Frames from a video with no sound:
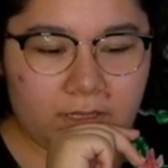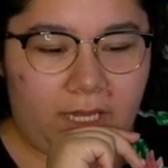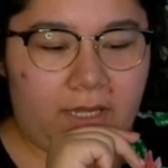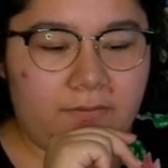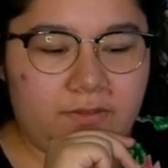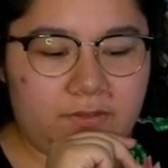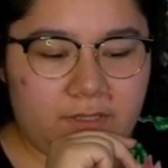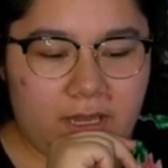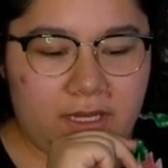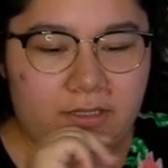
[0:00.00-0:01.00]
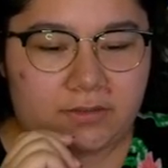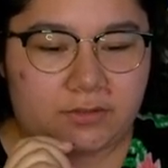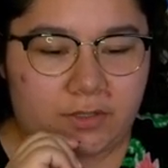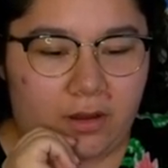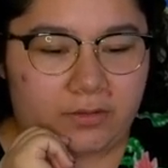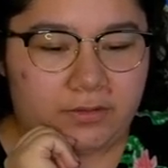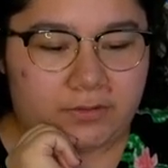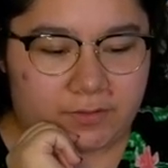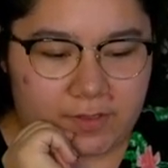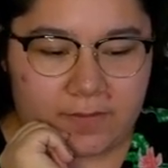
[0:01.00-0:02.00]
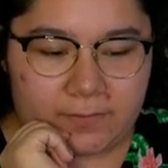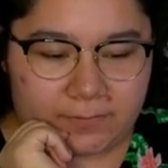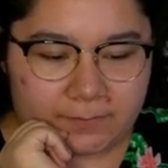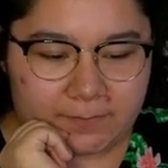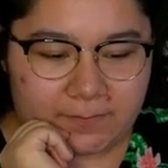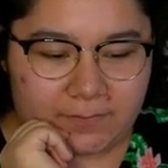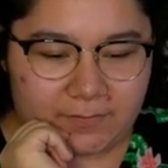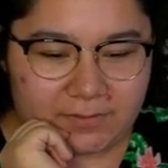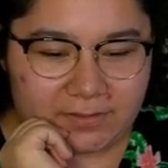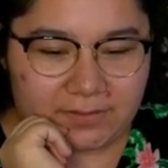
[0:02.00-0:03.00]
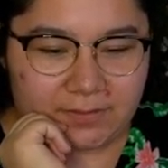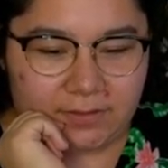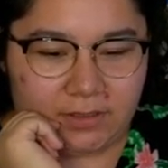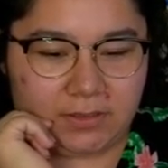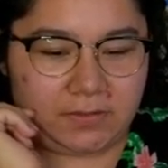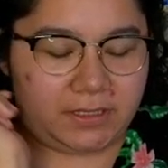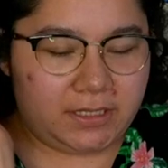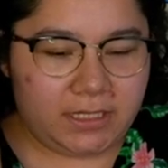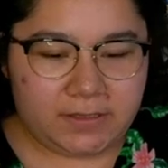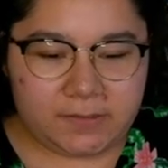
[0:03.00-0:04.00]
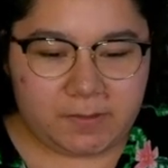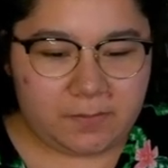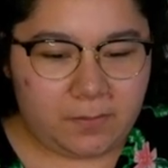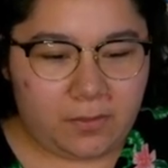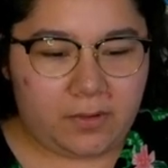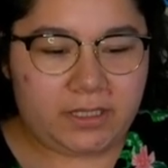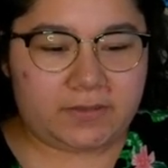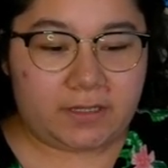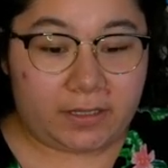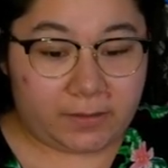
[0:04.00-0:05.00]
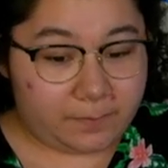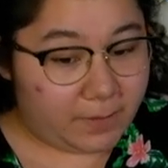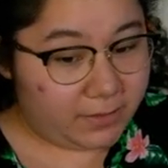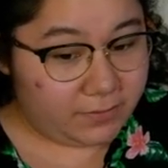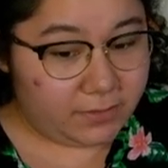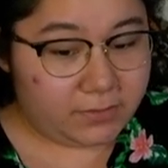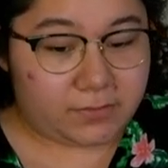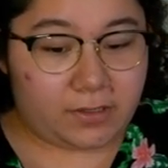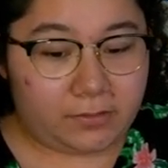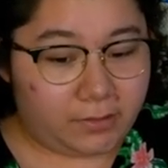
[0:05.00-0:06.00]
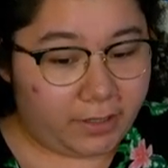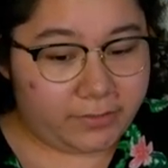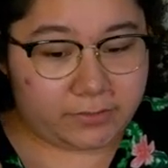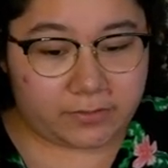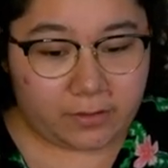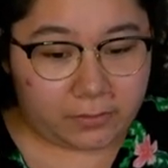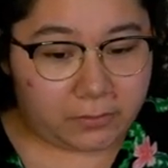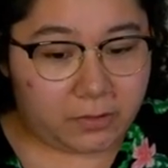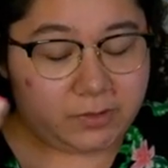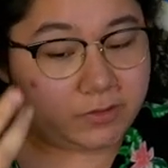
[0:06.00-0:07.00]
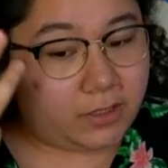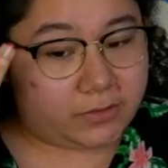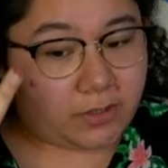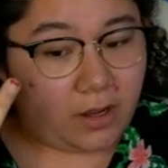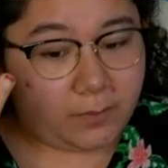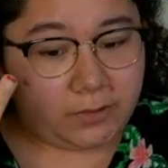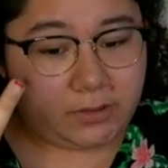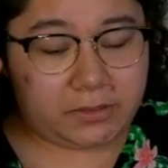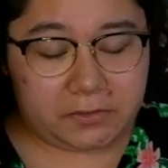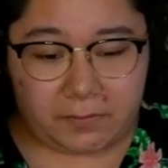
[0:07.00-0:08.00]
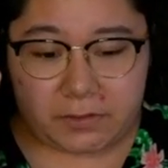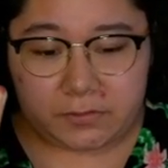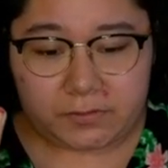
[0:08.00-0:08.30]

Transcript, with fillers: I would say a solid 7. You know, it needs a bit more. It's got the basics. It's got lights. It's got globes. It's got a topper, an original